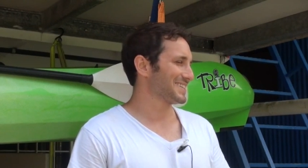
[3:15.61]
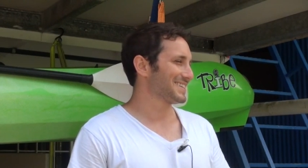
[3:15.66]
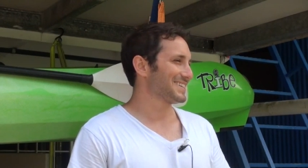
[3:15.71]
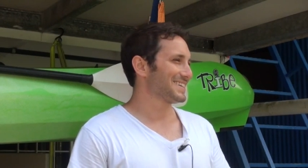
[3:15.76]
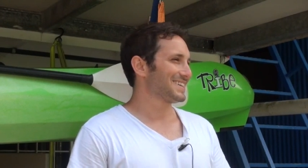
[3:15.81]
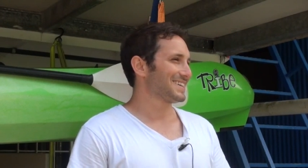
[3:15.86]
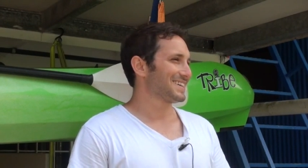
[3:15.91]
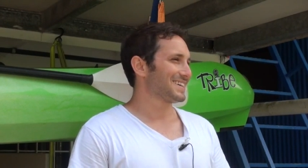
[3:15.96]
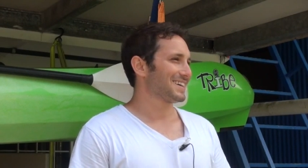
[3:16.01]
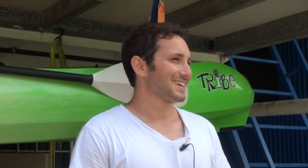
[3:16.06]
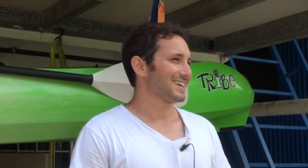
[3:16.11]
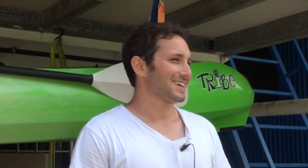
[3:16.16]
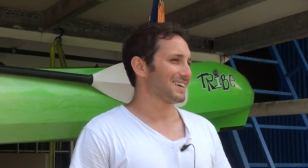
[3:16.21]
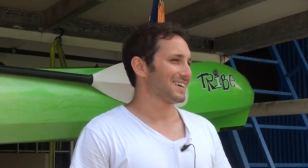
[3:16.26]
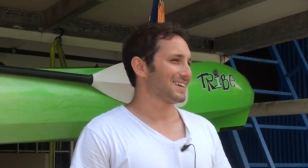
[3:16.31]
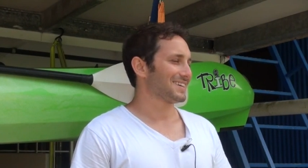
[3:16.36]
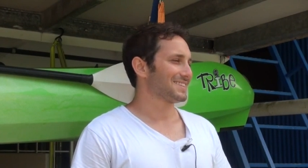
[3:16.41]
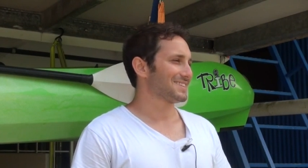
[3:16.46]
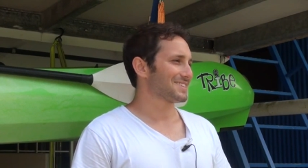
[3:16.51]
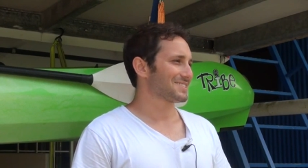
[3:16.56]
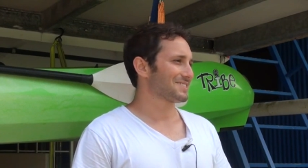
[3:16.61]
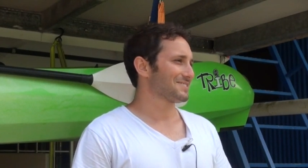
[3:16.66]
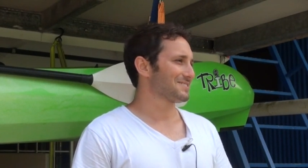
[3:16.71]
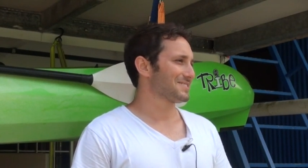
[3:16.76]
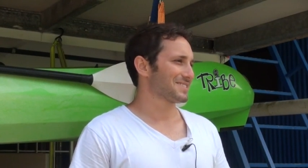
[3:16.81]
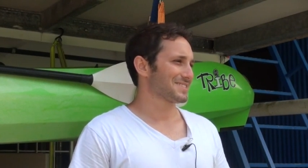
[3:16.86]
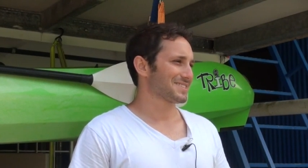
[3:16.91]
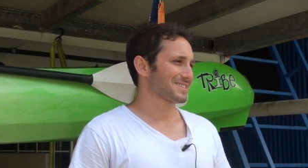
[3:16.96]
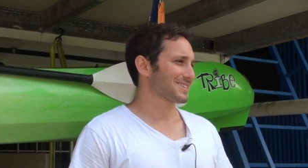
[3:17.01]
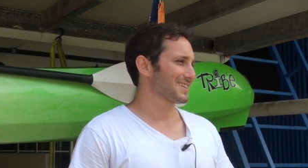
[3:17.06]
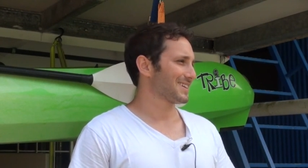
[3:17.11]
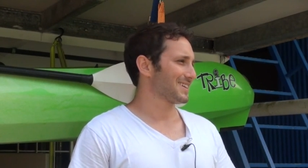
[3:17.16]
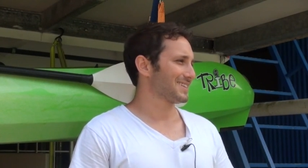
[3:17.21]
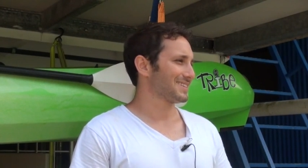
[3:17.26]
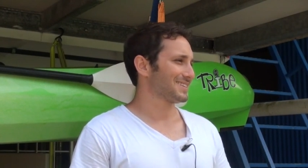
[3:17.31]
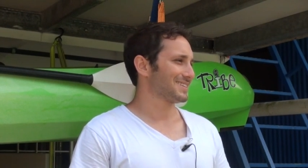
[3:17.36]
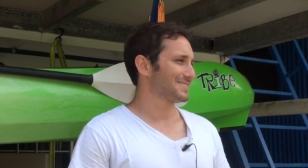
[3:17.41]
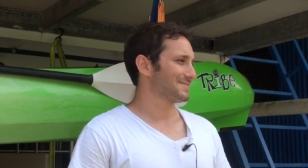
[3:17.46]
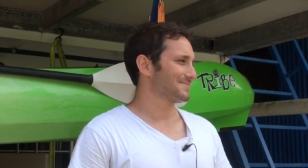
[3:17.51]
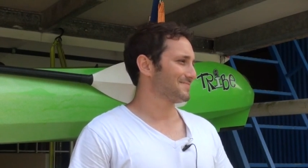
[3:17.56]
Mm -hmm. there's always
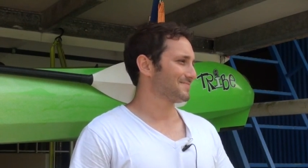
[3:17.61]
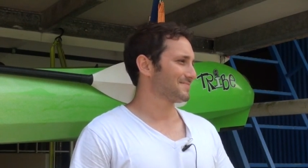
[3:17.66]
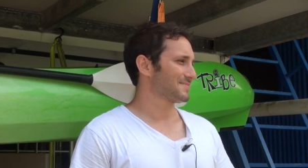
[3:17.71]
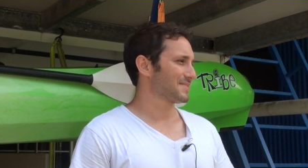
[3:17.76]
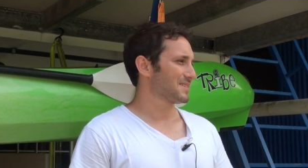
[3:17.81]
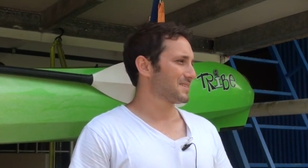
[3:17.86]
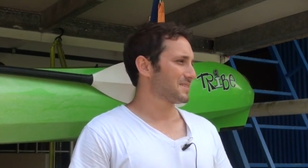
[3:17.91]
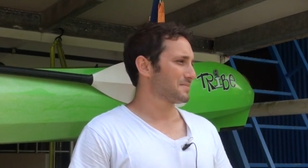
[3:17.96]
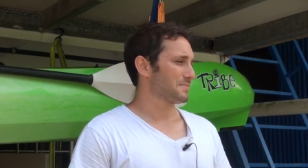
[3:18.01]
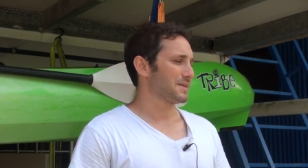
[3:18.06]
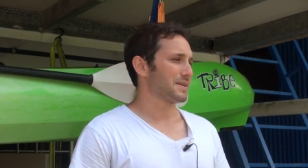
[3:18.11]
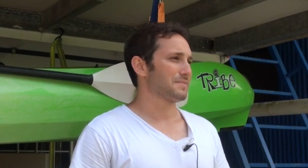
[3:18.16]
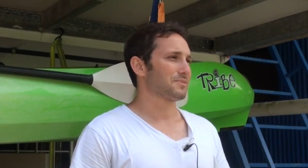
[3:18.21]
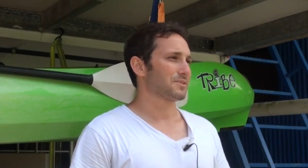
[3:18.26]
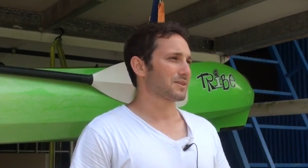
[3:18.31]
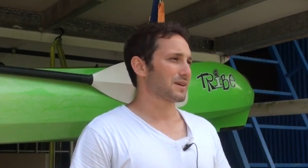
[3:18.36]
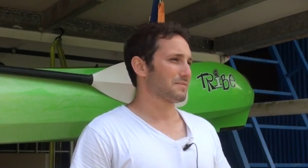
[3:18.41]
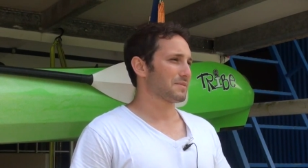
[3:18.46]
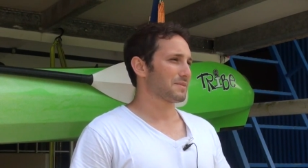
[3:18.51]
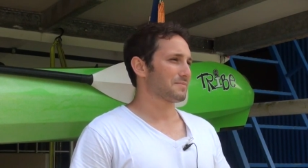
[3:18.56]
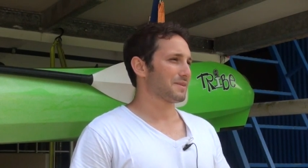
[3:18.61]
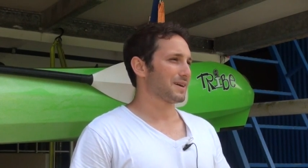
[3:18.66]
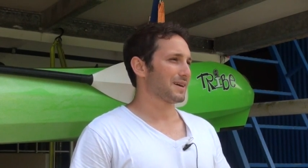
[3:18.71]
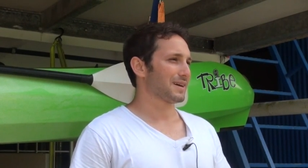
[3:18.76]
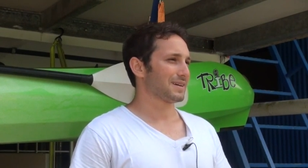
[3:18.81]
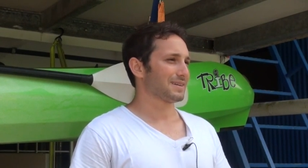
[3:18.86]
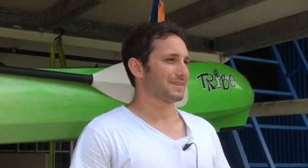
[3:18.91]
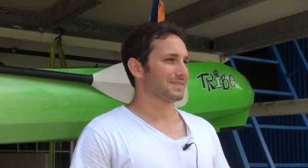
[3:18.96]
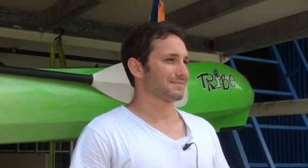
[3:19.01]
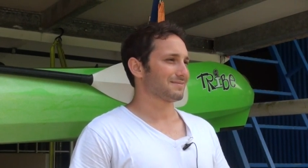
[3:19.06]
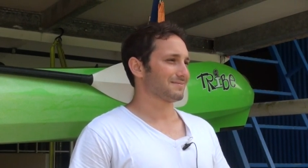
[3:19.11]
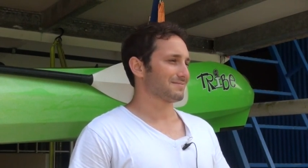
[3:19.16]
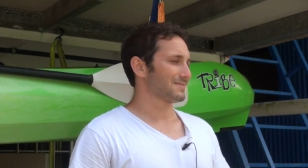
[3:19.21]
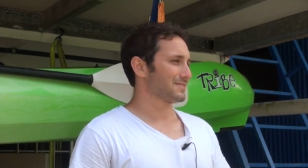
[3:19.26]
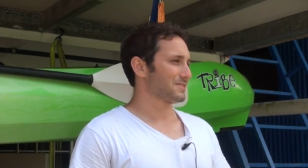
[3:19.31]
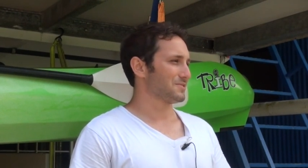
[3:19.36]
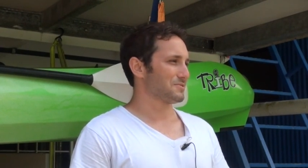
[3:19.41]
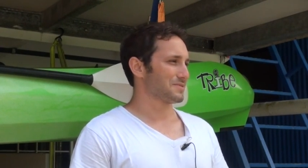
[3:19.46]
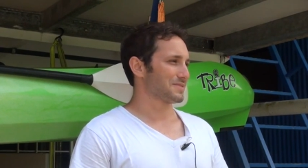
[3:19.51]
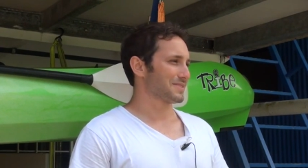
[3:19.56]
kind of people coming by
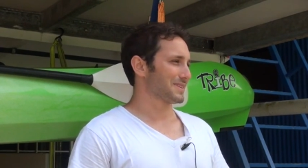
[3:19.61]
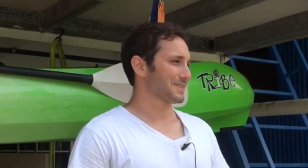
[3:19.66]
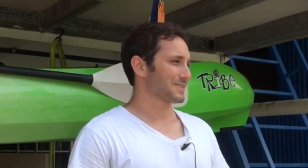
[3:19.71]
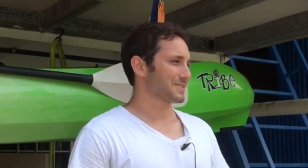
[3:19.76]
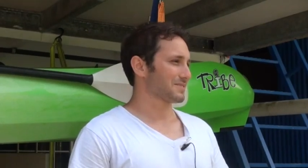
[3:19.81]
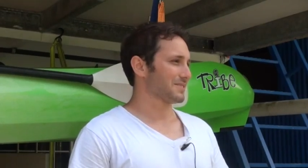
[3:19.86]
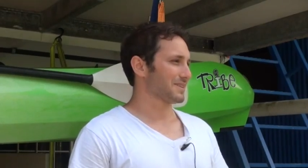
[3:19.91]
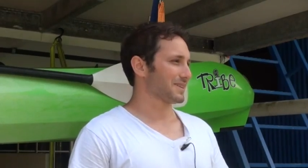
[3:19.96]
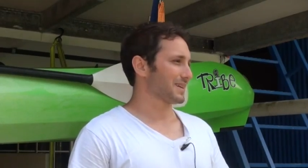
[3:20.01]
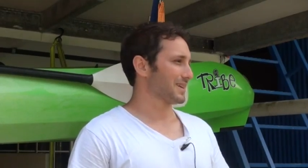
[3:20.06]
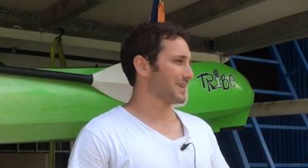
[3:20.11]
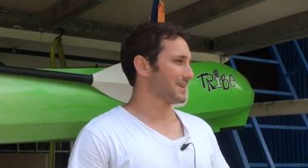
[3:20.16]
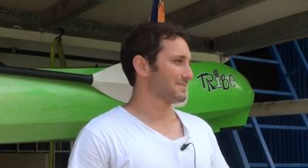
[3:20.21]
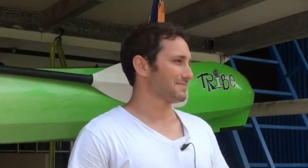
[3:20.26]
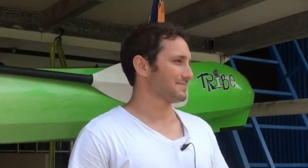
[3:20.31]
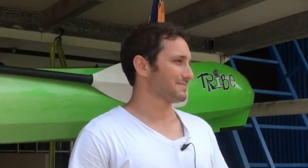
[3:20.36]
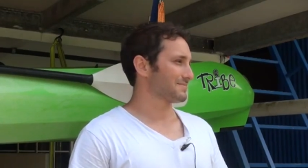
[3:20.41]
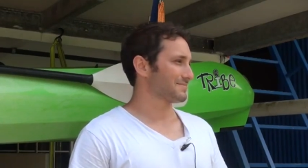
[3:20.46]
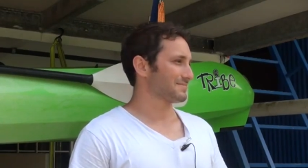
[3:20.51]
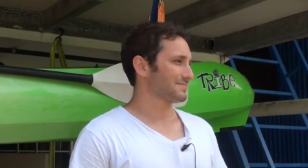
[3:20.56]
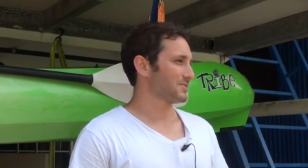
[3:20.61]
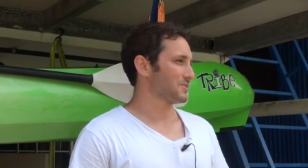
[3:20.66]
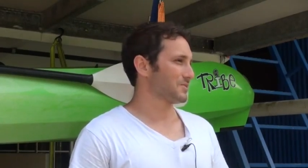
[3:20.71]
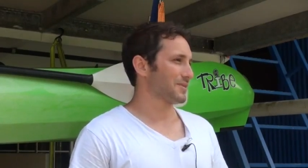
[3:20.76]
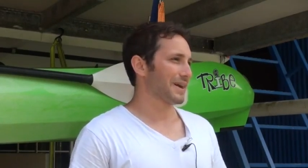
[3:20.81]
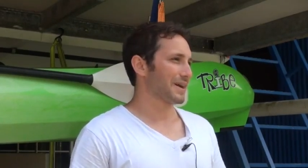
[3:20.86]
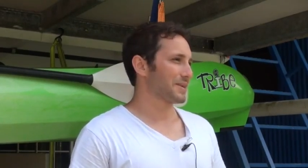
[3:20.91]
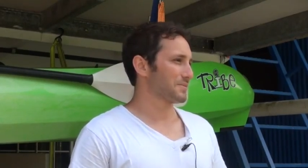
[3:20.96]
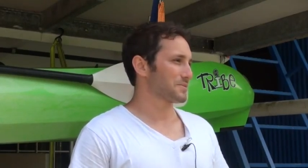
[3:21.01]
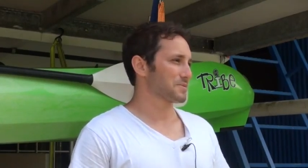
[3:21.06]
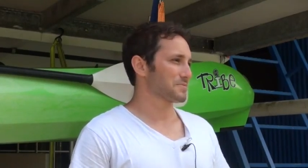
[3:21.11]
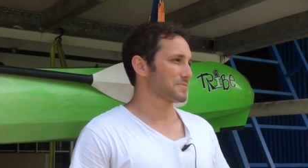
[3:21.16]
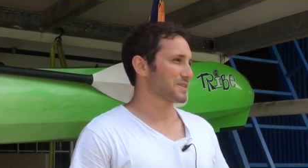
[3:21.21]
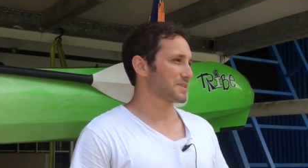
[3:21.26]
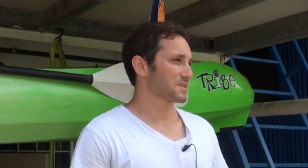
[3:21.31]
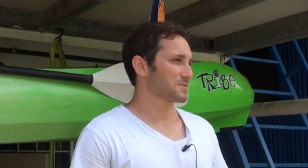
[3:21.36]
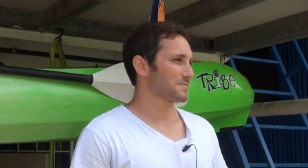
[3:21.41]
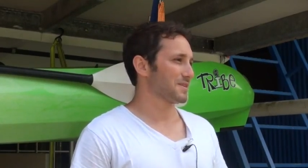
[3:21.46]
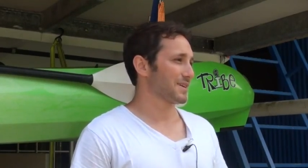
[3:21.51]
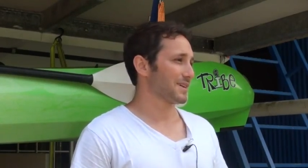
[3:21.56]
and new things going on, new animals
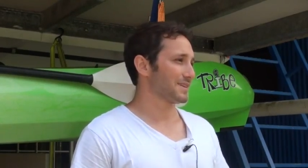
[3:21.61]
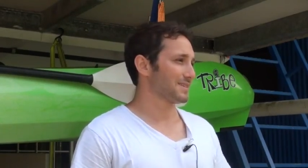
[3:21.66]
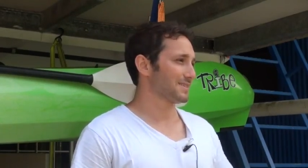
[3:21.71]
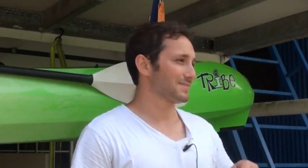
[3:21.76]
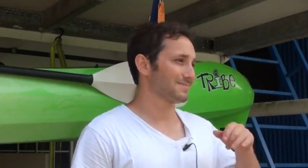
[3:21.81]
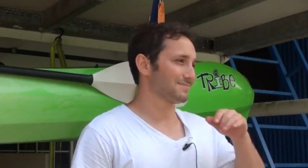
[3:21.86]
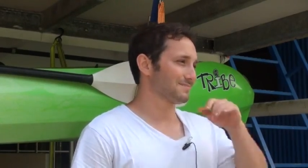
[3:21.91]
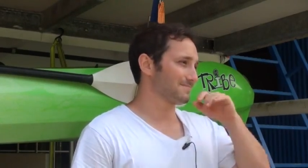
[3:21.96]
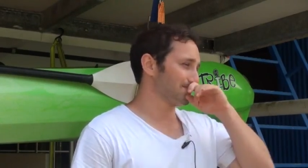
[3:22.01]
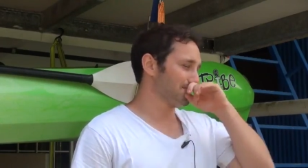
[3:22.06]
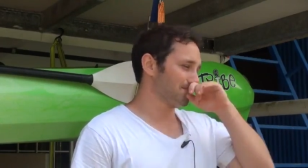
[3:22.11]
being spotted. Mm